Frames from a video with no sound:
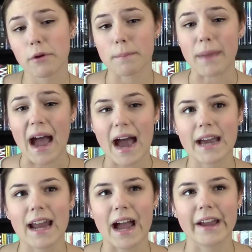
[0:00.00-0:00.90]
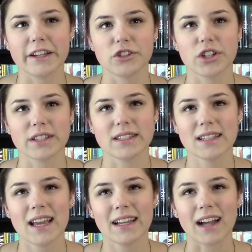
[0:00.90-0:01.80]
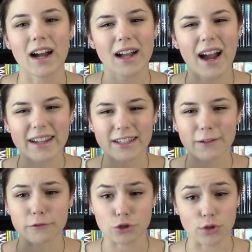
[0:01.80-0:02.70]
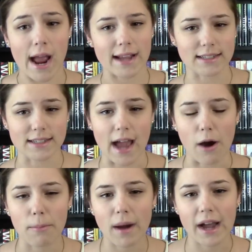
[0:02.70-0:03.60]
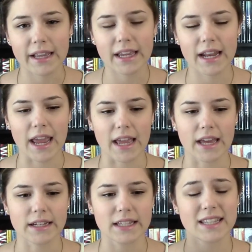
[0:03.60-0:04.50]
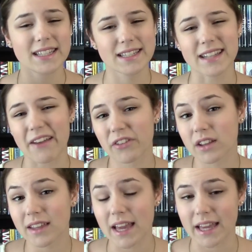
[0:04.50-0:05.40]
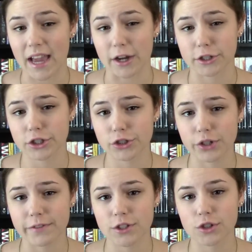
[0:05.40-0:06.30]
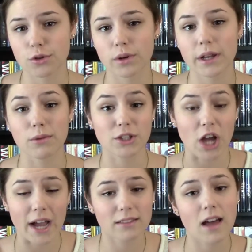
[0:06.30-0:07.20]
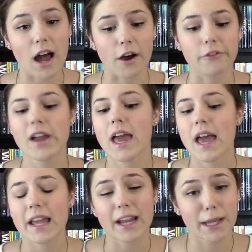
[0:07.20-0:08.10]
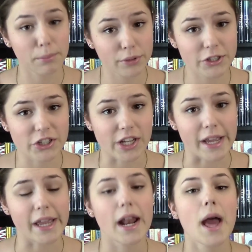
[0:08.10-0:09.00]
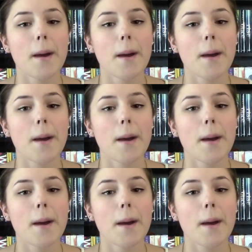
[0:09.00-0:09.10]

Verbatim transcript: were bad, I just got kind of dragged down by it, and this is definitely a character-driven story, which I love and I appreciate,